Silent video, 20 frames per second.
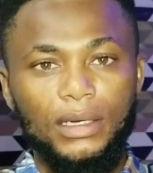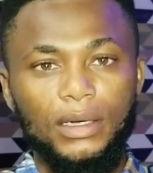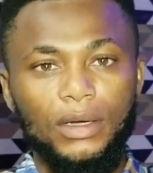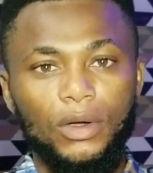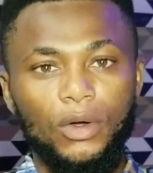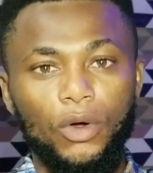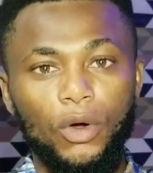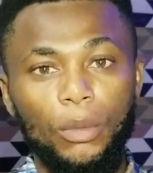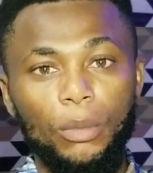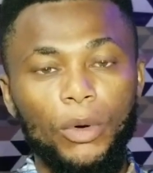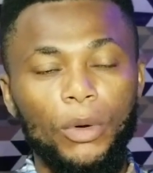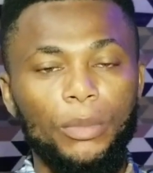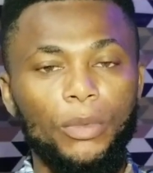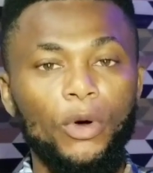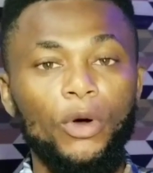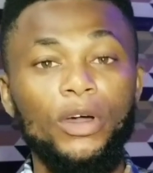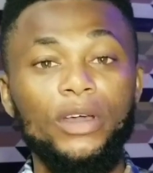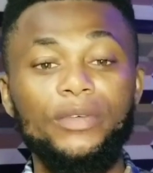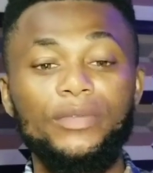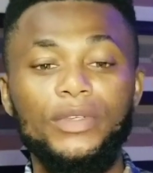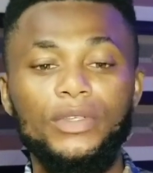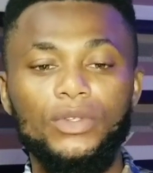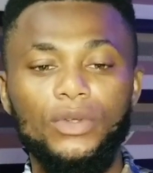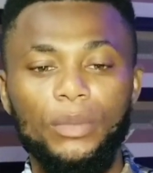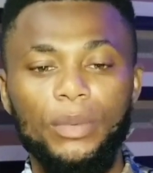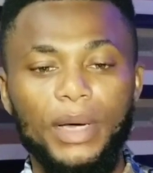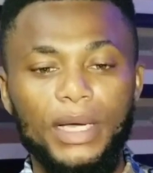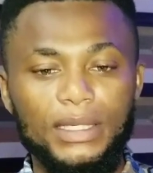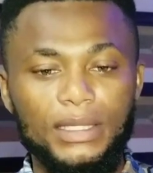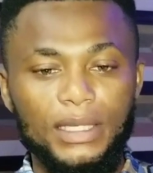come up or even
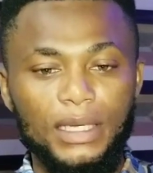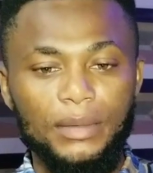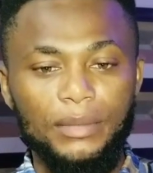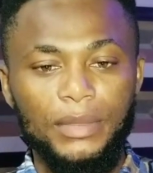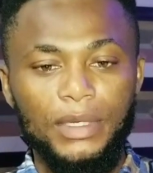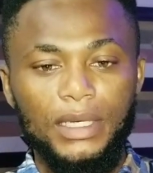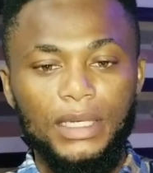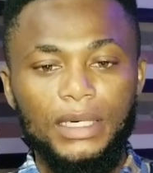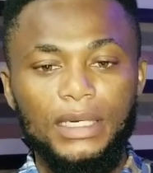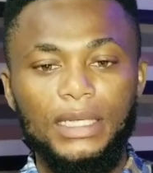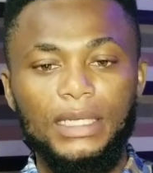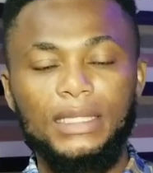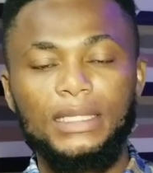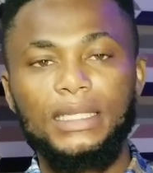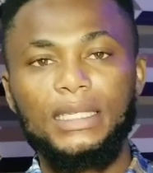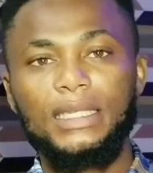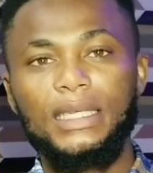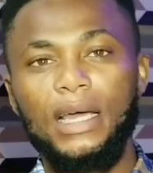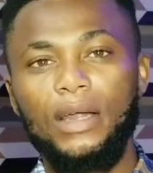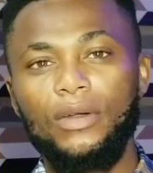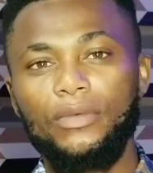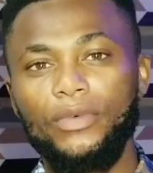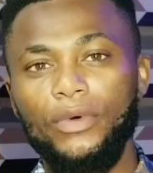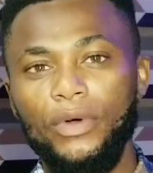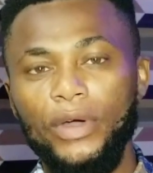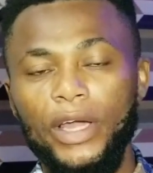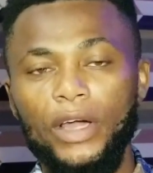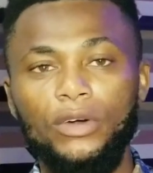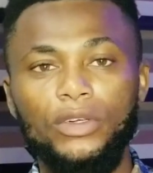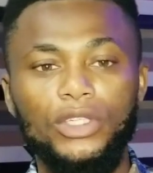surpass them. There's this kind of
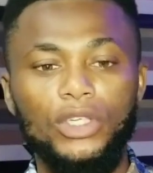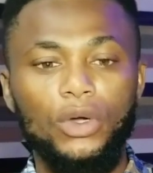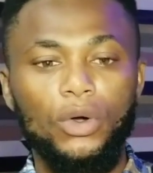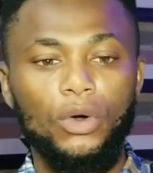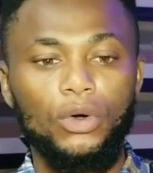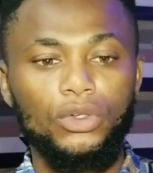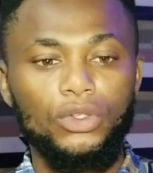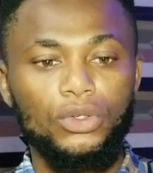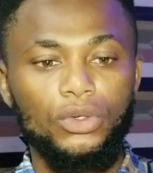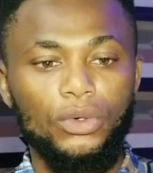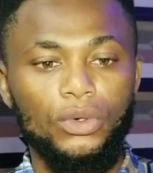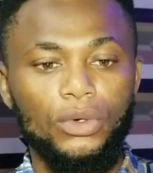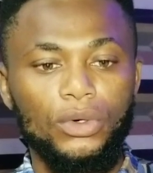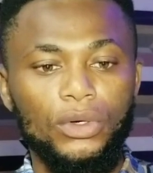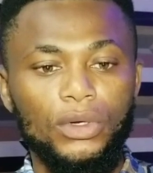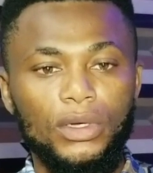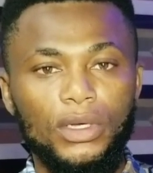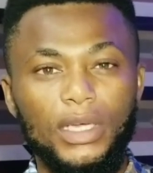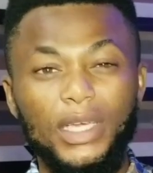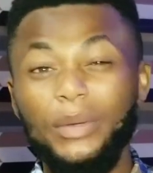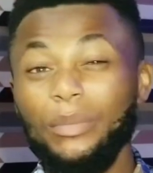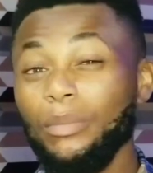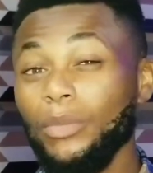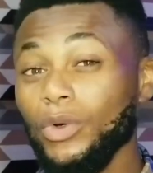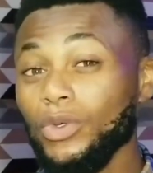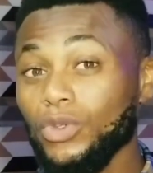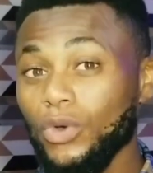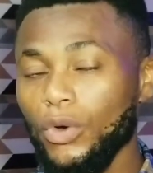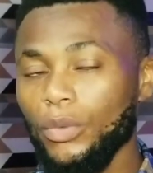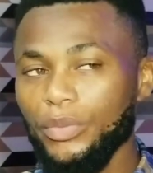unhealthy culture in
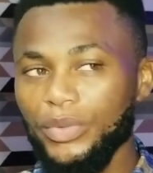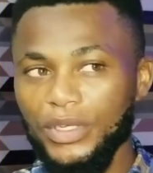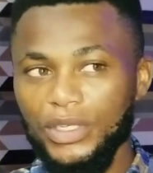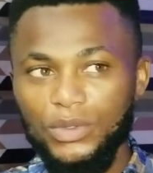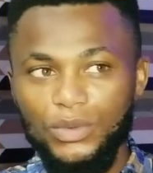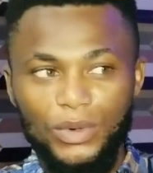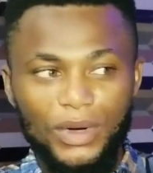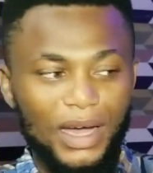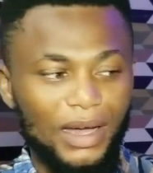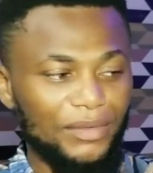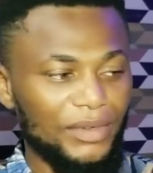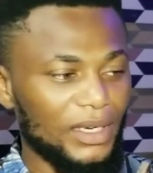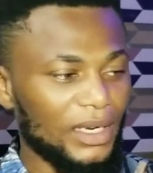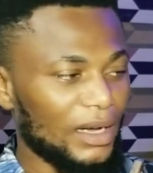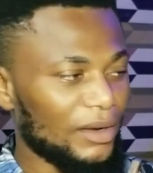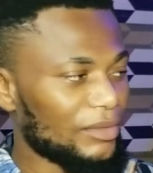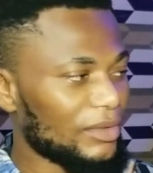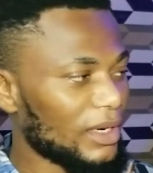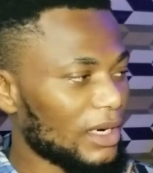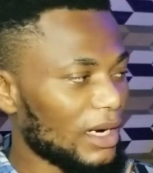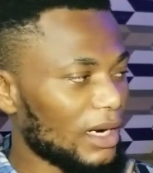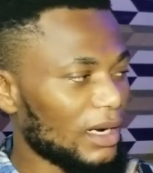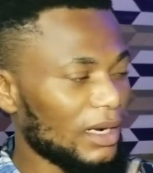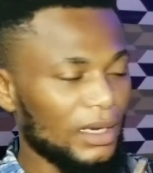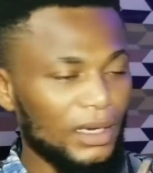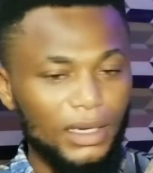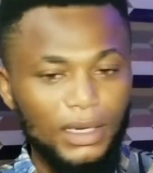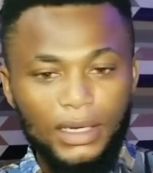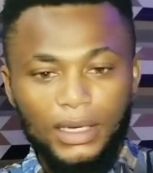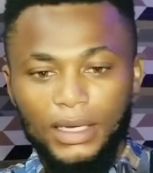most companies we have in Africa.
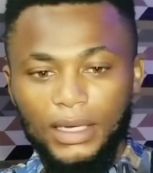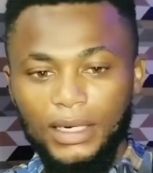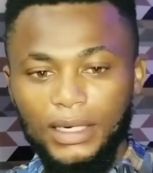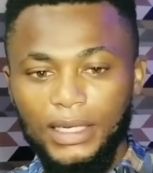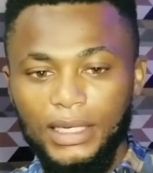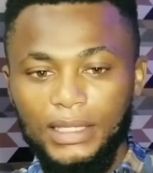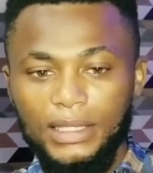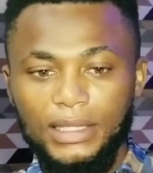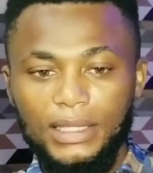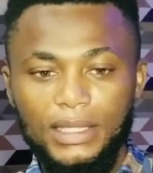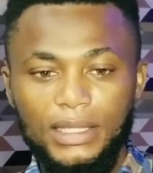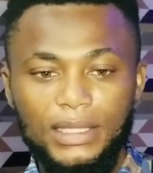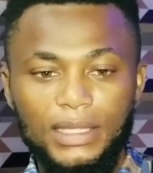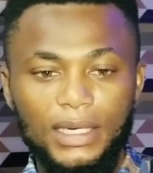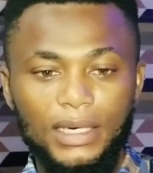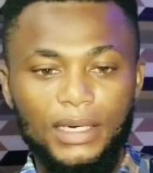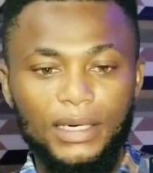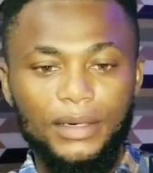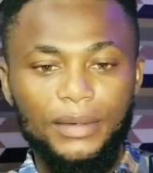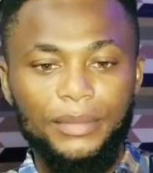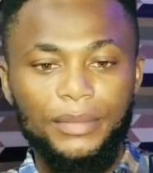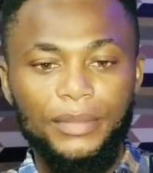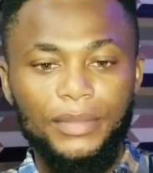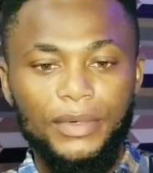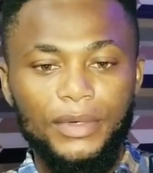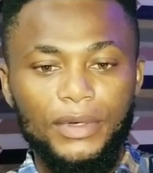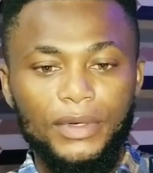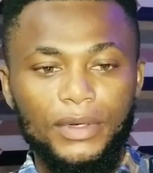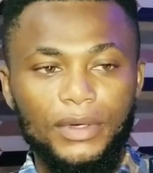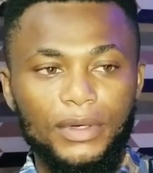There is this
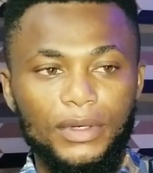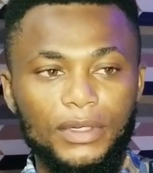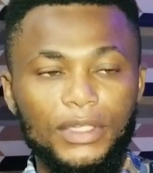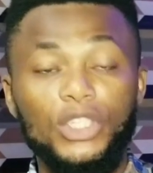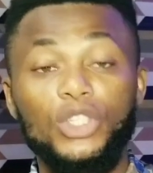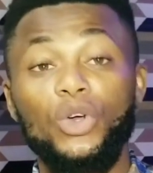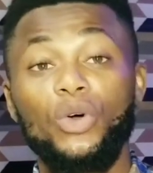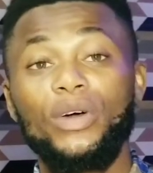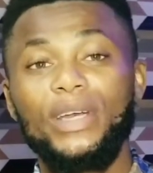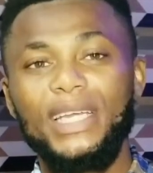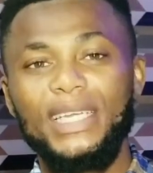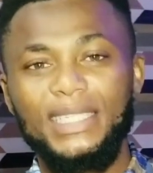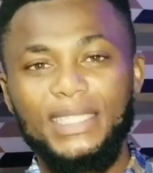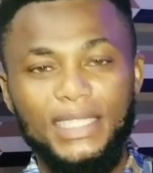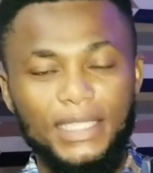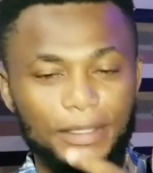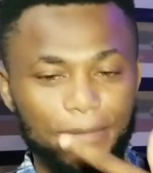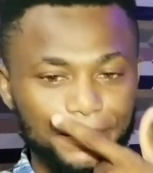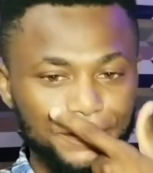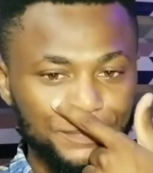dishonesty.